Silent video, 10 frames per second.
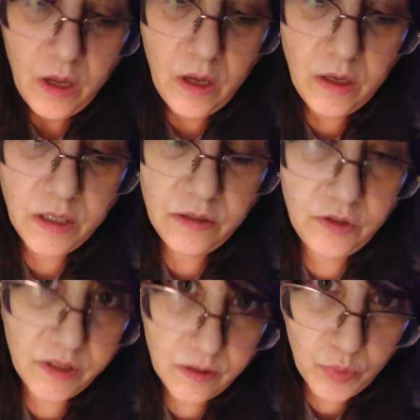and it's
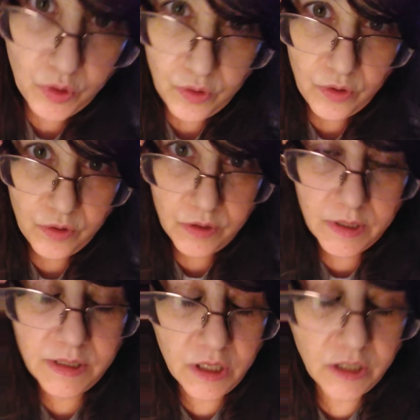December
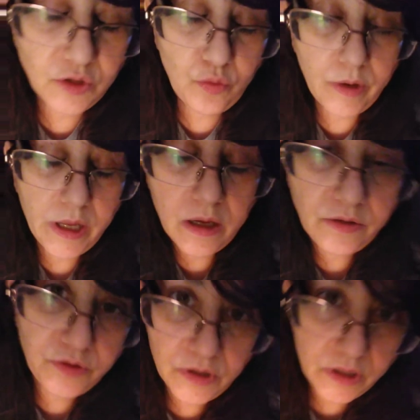16,
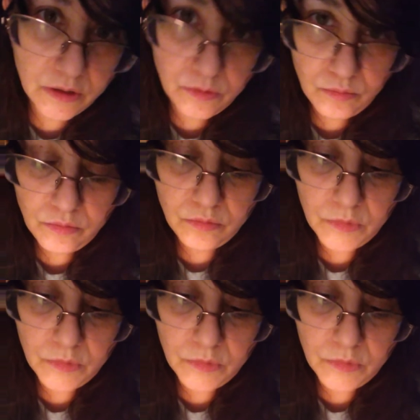2018.